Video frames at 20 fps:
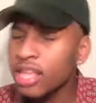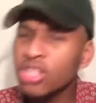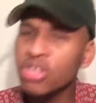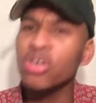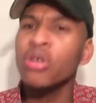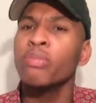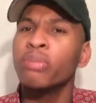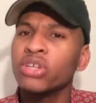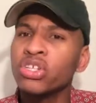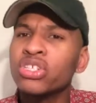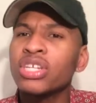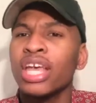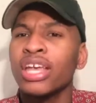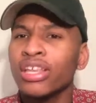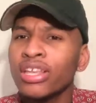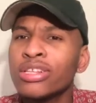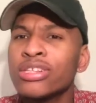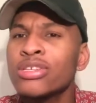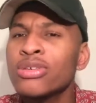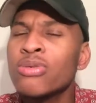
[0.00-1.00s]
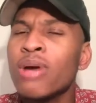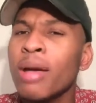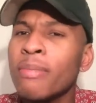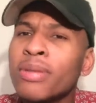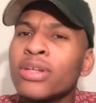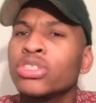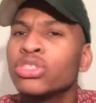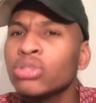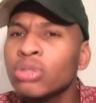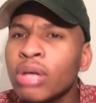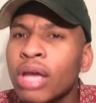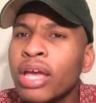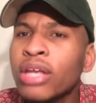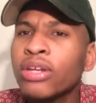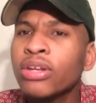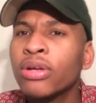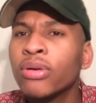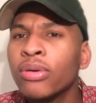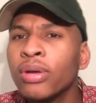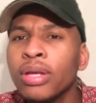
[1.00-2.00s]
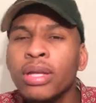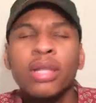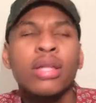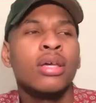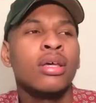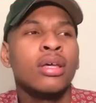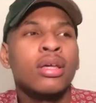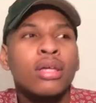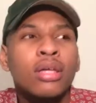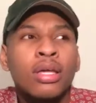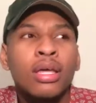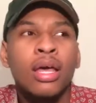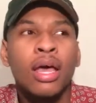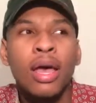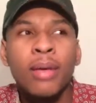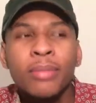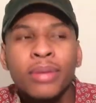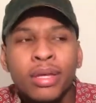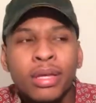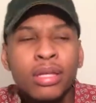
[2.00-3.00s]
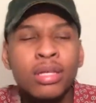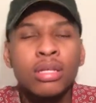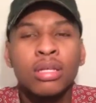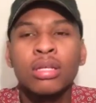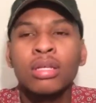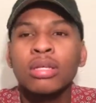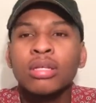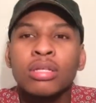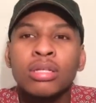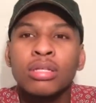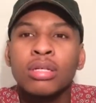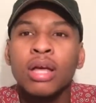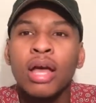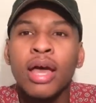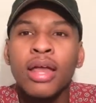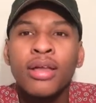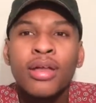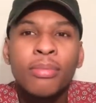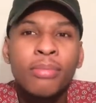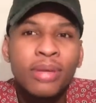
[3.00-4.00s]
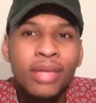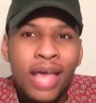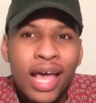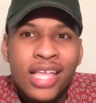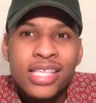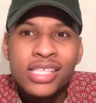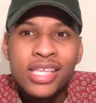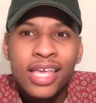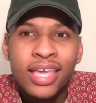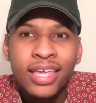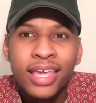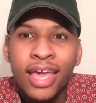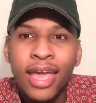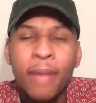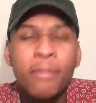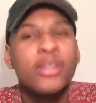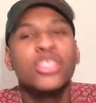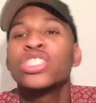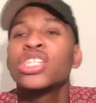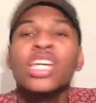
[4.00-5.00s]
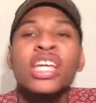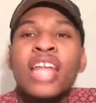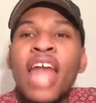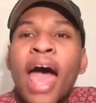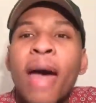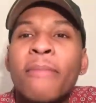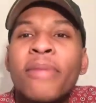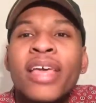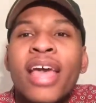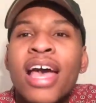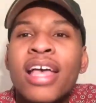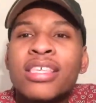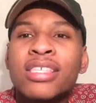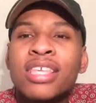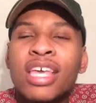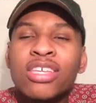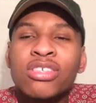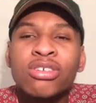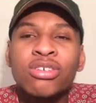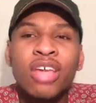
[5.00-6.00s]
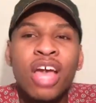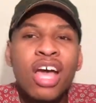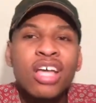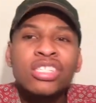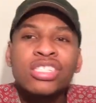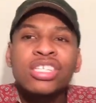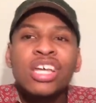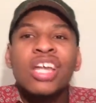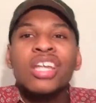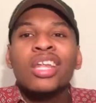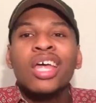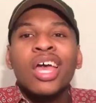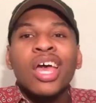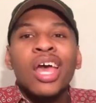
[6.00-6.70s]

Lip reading: you'll be shaky too. I bet you can't do it. I mean, I know Beyonce can, but she not Beyonce, so y'all shut the